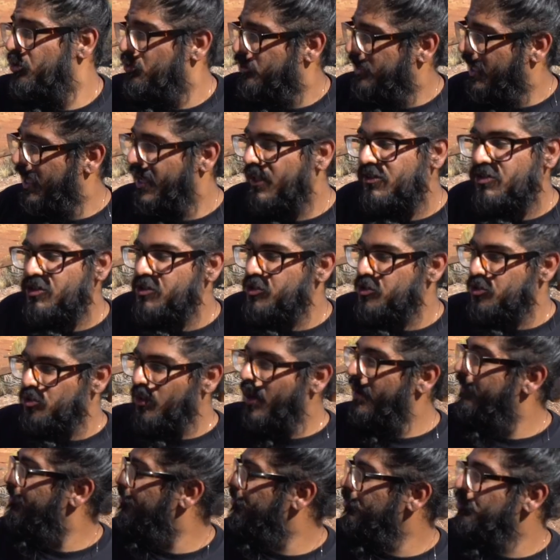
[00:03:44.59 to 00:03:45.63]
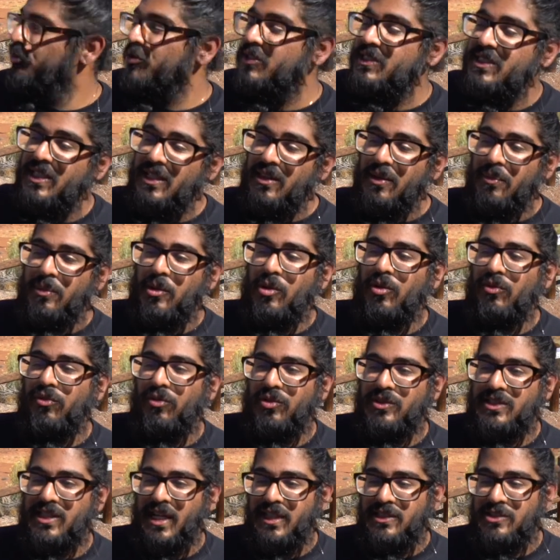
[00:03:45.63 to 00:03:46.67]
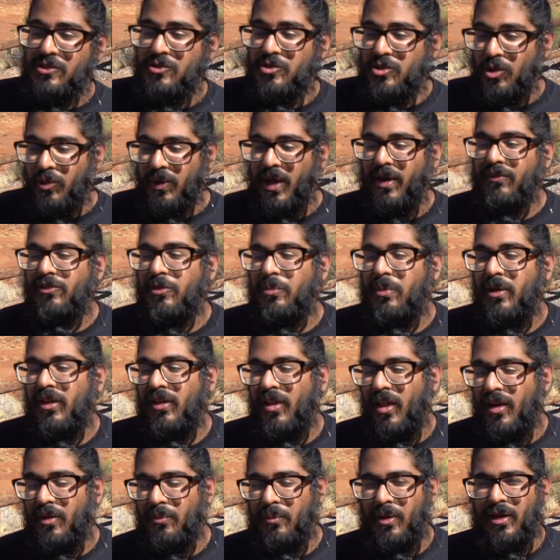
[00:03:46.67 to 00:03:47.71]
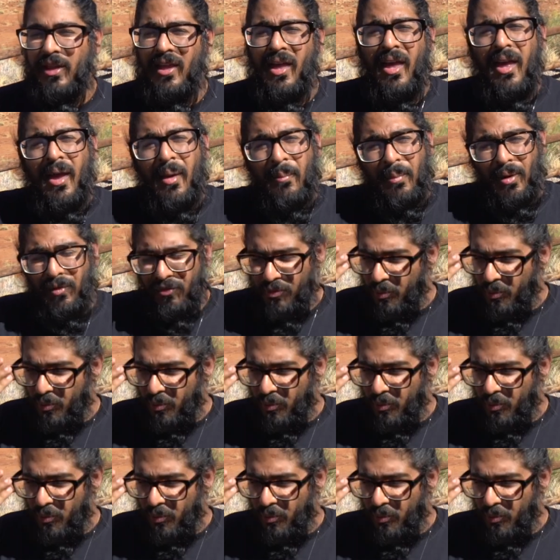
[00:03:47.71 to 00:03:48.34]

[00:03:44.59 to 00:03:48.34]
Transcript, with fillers: You can just drive through, see the beautiful sights. You don't have to pay a lot of money, but